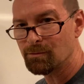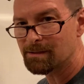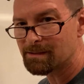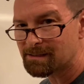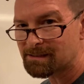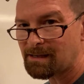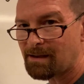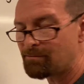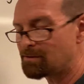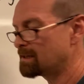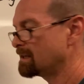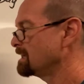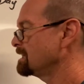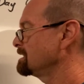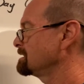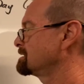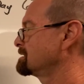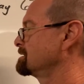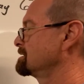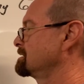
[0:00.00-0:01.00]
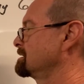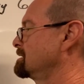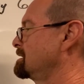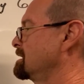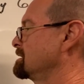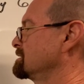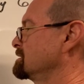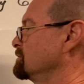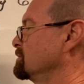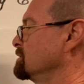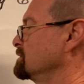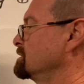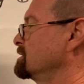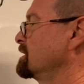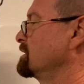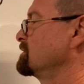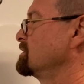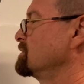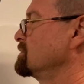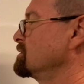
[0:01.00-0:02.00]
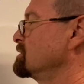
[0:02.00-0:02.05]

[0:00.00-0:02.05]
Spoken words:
the 7/8 as a decimal. So you have to do